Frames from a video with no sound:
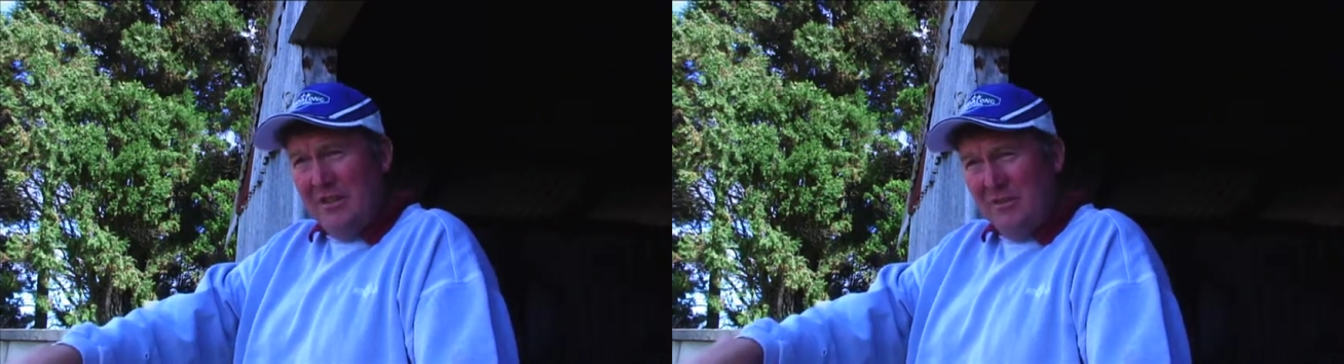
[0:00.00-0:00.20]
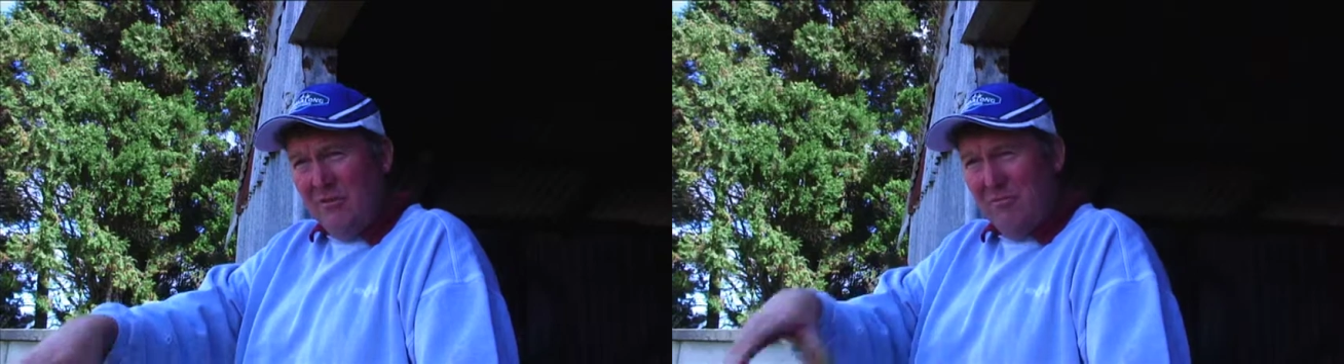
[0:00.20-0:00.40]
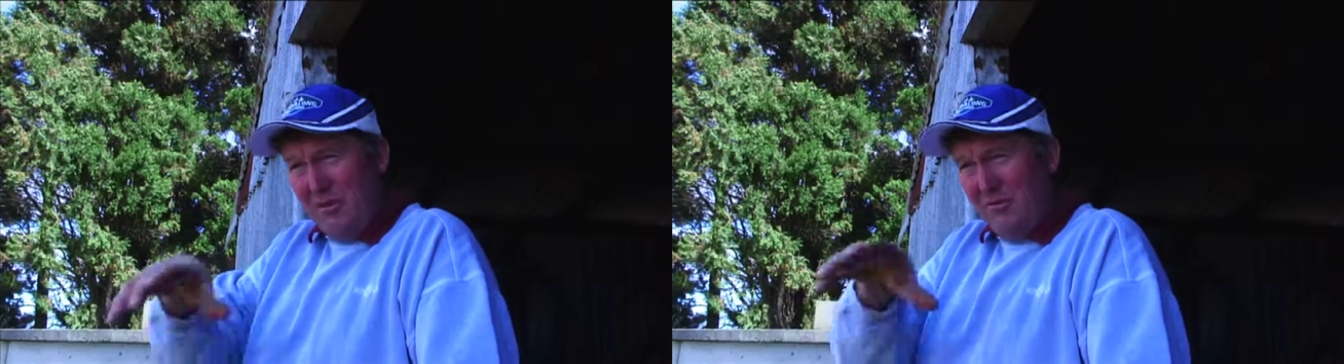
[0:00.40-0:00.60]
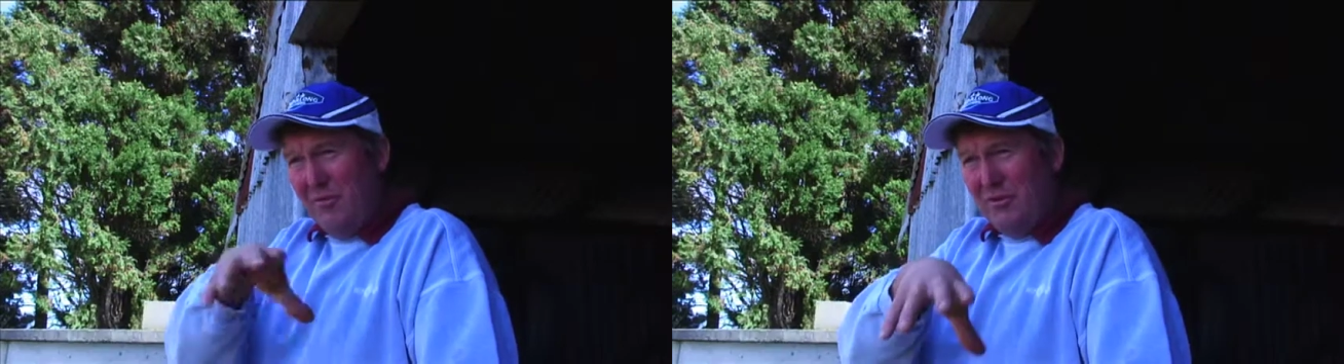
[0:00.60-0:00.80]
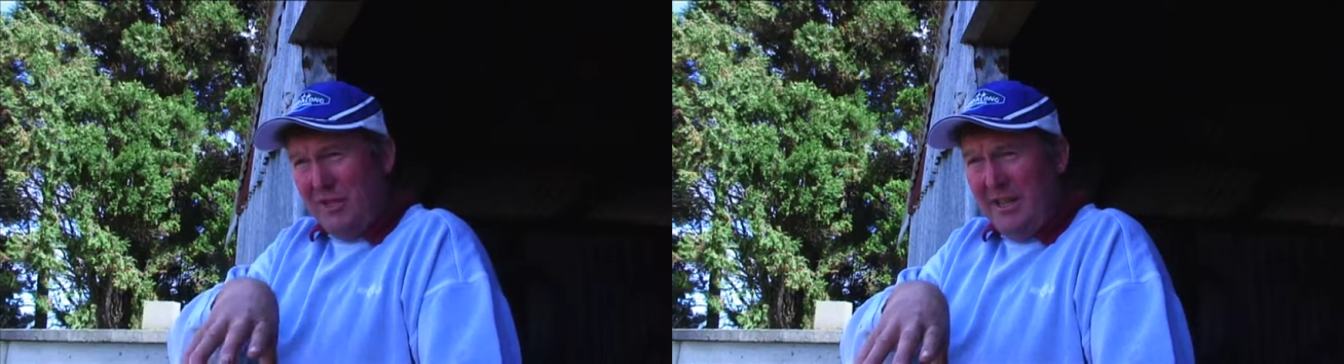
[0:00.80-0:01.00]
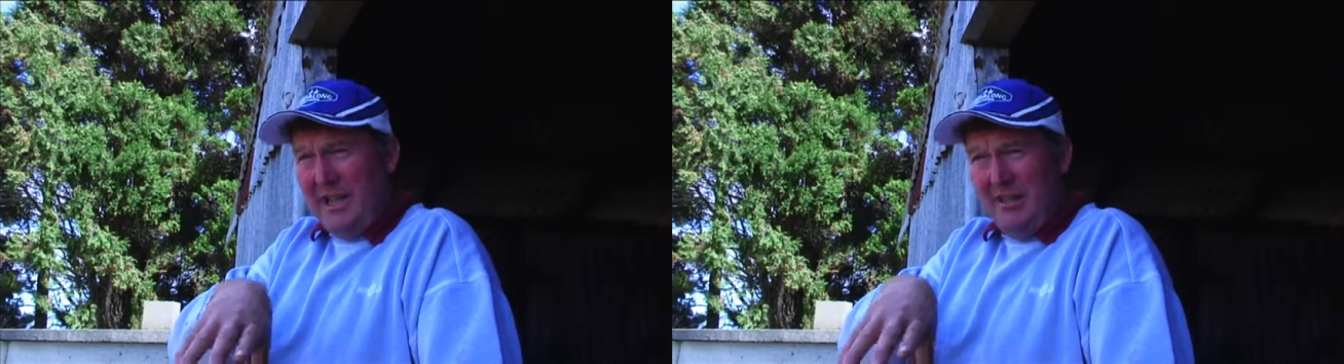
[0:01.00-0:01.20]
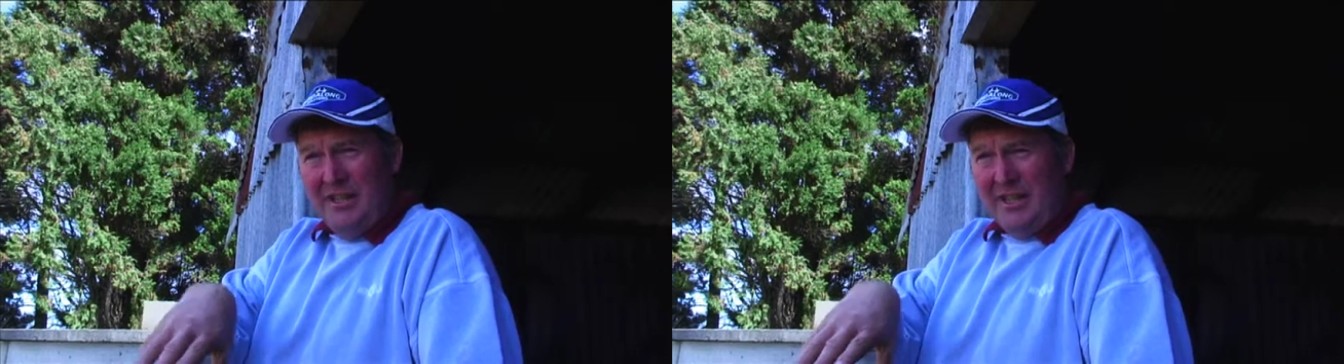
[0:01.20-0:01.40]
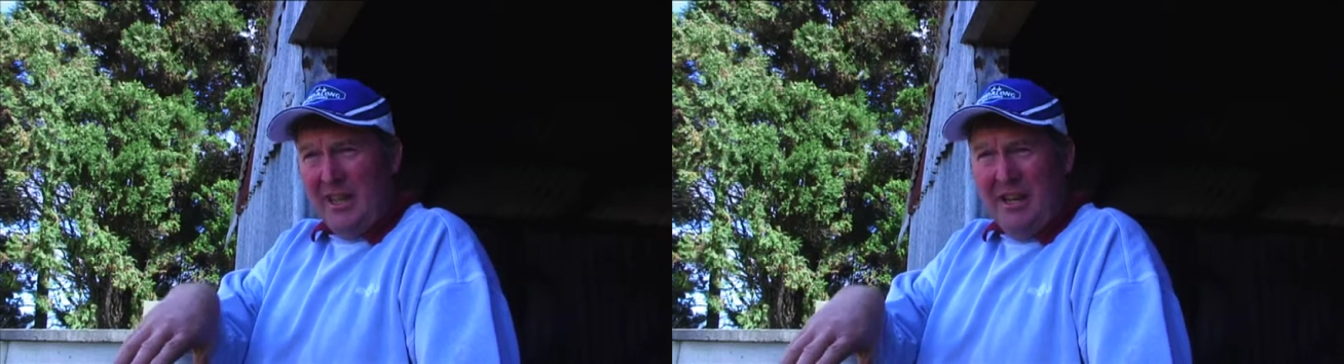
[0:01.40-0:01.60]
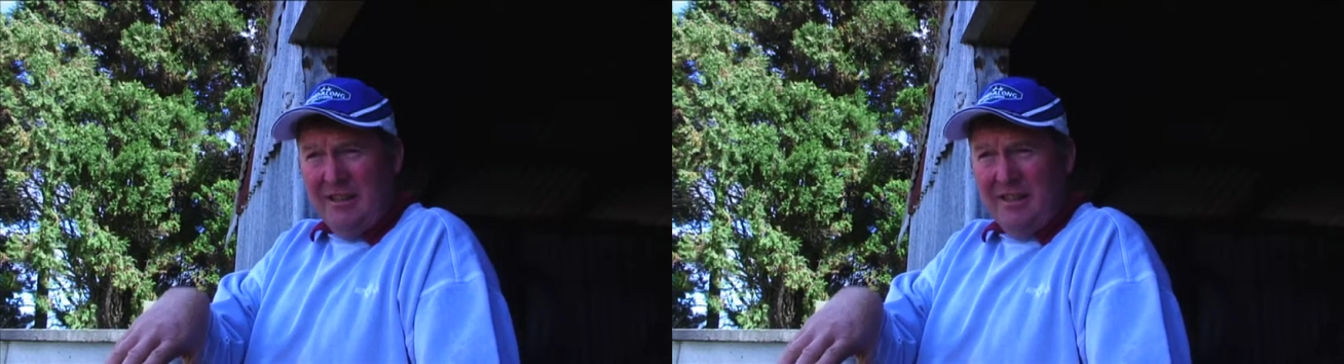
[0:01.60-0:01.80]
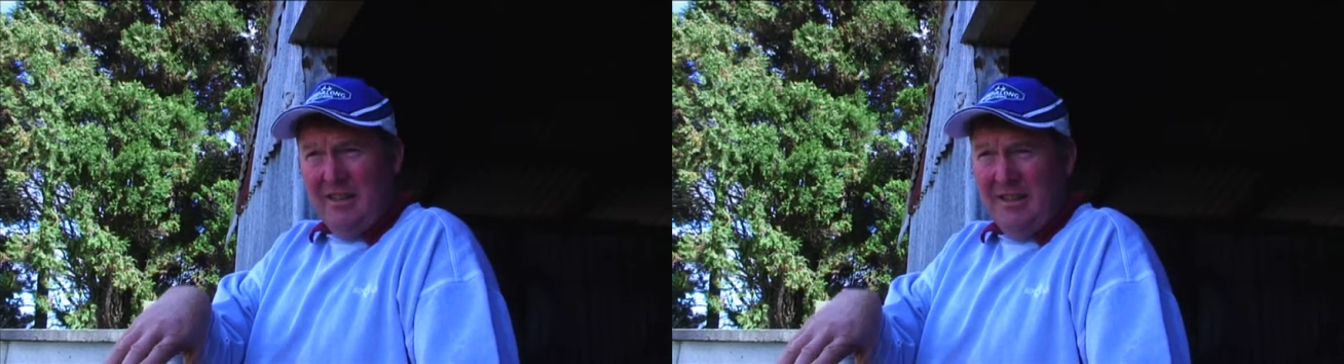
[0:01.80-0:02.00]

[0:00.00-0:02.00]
I thought, well, we'll see how this goes.